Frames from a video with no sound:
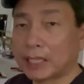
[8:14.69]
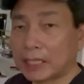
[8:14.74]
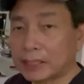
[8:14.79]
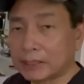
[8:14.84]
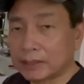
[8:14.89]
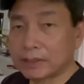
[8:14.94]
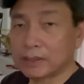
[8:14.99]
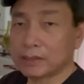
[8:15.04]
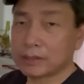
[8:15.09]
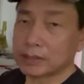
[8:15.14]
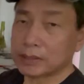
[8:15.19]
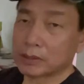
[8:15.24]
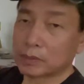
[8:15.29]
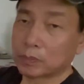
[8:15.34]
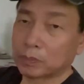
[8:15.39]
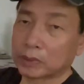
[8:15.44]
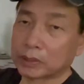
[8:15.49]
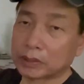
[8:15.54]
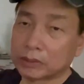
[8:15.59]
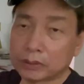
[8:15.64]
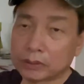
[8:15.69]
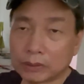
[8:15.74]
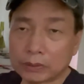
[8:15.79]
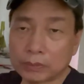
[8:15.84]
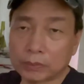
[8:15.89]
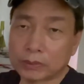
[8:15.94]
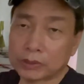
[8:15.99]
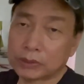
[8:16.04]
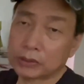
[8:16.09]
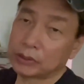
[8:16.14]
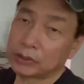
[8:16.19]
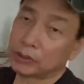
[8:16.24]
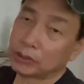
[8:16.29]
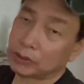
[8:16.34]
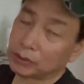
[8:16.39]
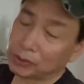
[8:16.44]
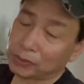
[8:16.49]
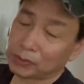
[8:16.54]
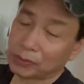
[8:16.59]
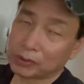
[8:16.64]
and this is what you would
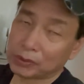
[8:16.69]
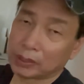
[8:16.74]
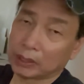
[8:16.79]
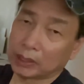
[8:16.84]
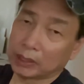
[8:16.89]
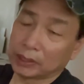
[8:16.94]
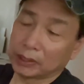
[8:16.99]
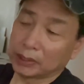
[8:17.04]
use